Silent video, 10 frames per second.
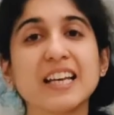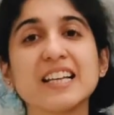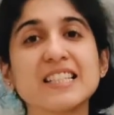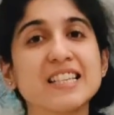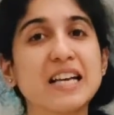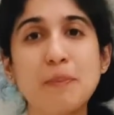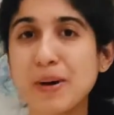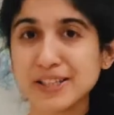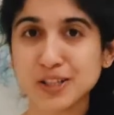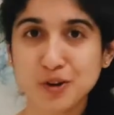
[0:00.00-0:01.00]
increases
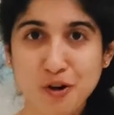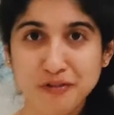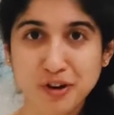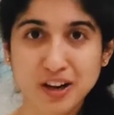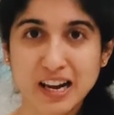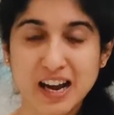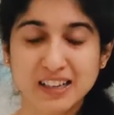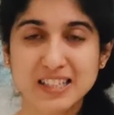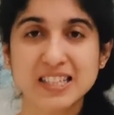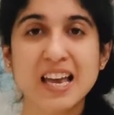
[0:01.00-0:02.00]
capacity of your
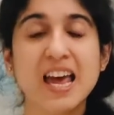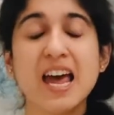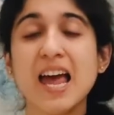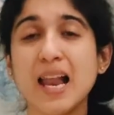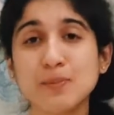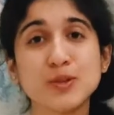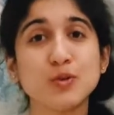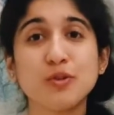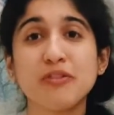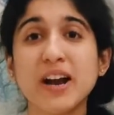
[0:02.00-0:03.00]
lungs, helps
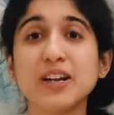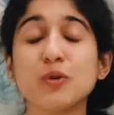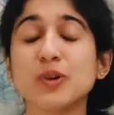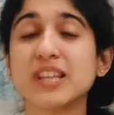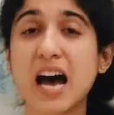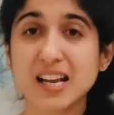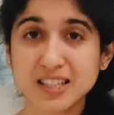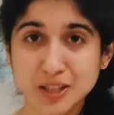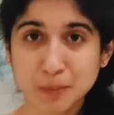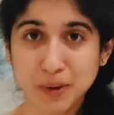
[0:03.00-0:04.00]
you to fight with
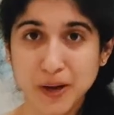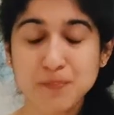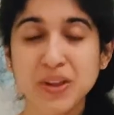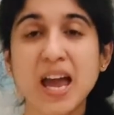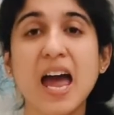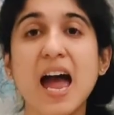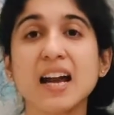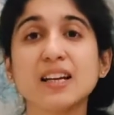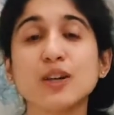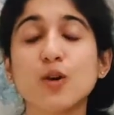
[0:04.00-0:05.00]
asthma,
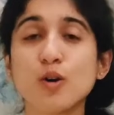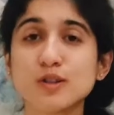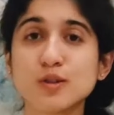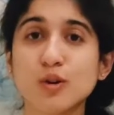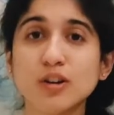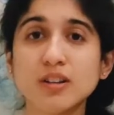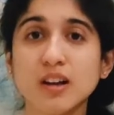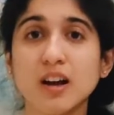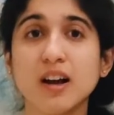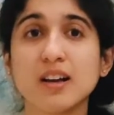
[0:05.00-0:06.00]
and it
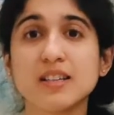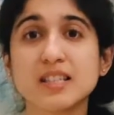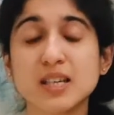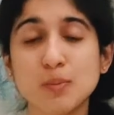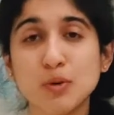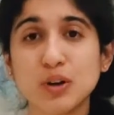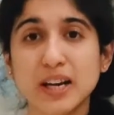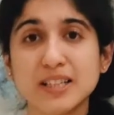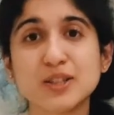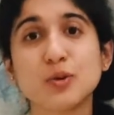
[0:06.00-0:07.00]
also
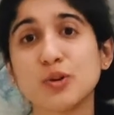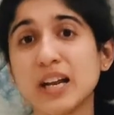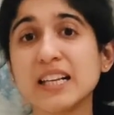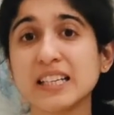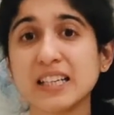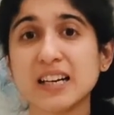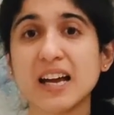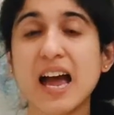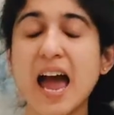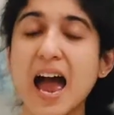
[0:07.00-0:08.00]
stimulates kundalini